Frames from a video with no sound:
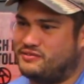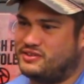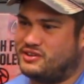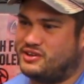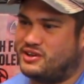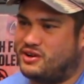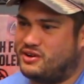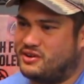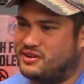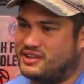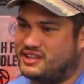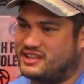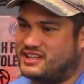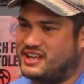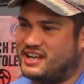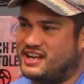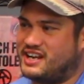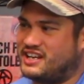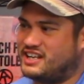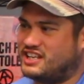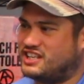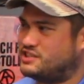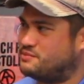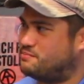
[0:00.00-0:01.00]
you go to the
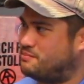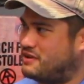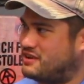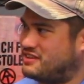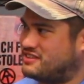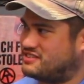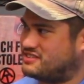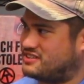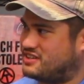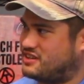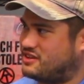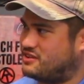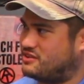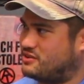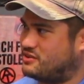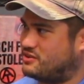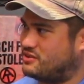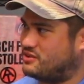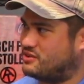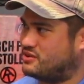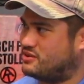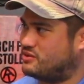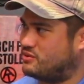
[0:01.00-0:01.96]
Kennedy Space Center